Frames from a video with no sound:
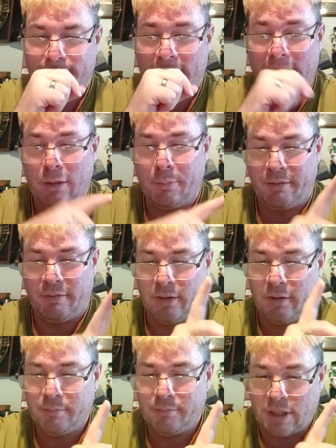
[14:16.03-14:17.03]
I could be
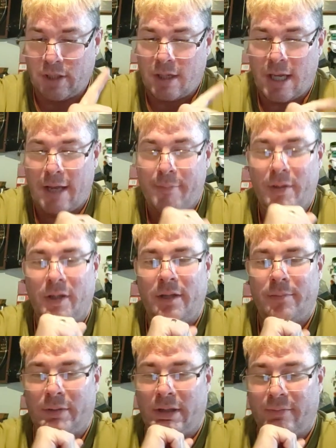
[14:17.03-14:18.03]
wrong, don't count me on
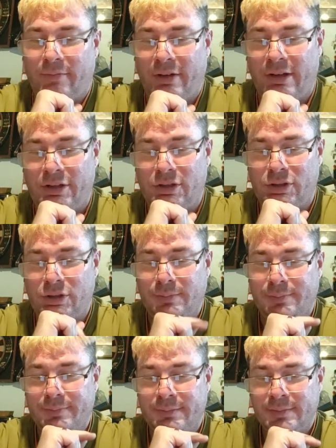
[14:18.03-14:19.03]
it, but I'm fairly sure.